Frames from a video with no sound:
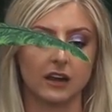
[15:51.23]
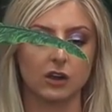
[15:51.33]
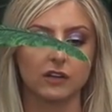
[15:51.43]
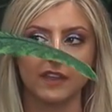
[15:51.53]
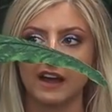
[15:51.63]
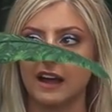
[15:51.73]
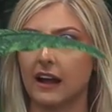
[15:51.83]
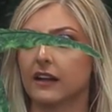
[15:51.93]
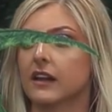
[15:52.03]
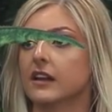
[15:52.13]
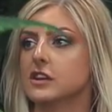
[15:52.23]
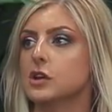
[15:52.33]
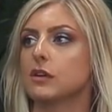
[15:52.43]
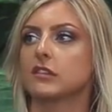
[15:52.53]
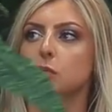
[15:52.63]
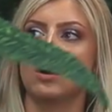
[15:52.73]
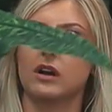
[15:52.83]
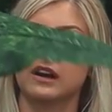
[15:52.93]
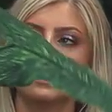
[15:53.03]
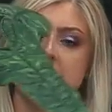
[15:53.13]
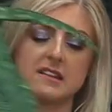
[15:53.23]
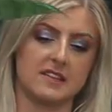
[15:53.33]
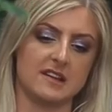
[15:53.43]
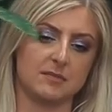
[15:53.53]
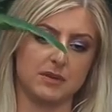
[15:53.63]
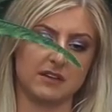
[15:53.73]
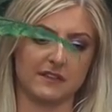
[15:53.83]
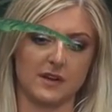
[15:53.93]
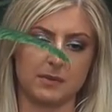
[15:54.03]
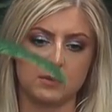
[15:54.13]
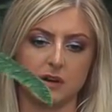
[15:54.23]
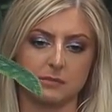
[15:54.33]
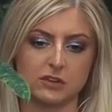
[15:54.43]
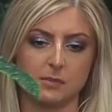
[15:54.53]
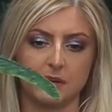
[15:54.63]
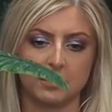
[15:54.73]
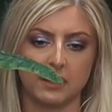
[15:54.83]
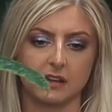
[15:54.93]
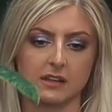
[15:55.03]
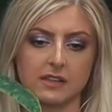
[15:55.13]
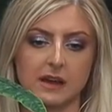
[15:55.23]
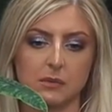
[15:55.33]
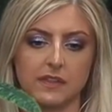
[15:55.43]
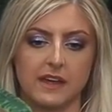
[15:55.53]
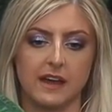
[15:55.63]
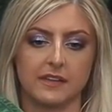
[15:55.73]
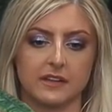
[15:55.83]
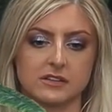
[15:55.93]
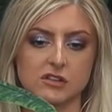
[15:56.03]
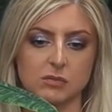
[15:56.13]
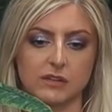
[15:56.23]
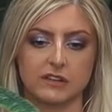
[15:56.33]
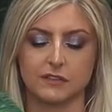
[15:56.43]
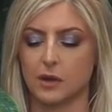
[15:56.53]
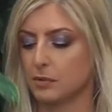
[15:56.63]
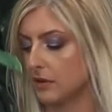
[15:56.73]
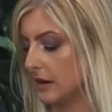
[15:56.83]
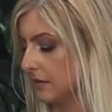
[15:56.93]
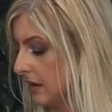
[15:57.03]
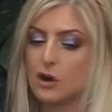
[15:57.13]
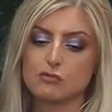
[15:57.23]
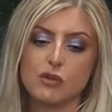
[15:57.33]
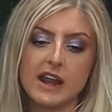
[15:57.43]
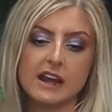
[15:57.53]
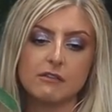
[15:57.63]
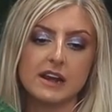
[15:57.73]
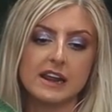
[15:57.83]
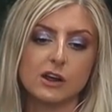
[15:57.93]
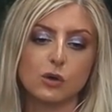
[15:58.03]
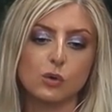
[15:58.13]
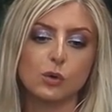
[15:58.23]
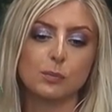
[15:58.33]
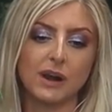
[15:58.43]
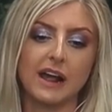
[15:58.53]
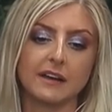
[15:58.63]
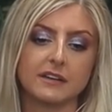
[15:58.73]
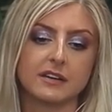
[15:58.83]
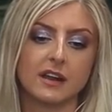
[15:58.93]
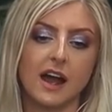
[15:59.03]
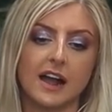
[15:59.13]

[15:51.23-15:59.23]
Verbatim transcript: Look at that. Newest one is this big floppy one up top, I think. That one there that just wants to flop around. Really, really cool plant.